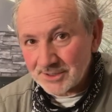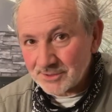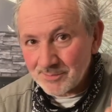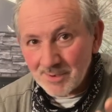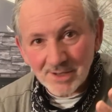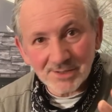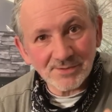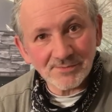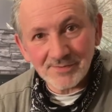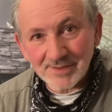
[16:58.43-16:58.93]
Buy
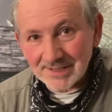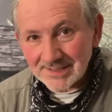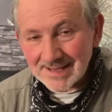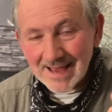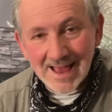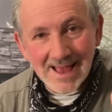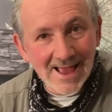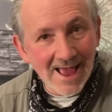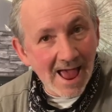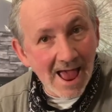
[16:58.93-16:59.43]
some things
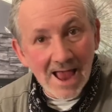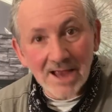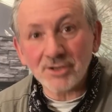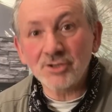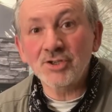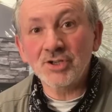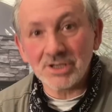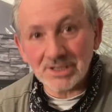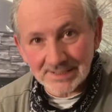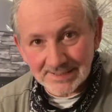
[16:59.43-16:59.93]
that
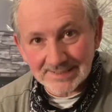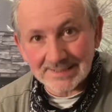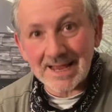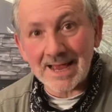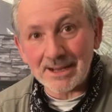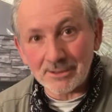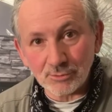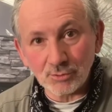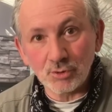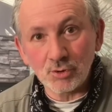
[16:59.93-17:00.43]
actually
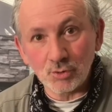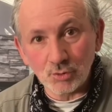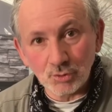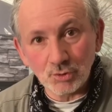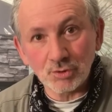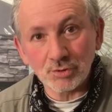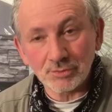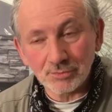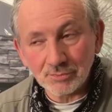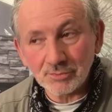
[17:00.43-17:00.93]
sound good,
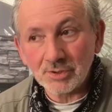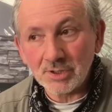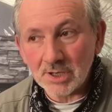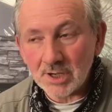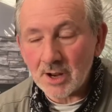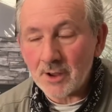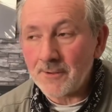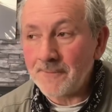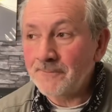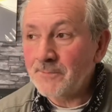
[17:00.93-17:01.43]
you
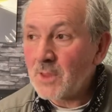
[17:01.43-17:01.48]
know,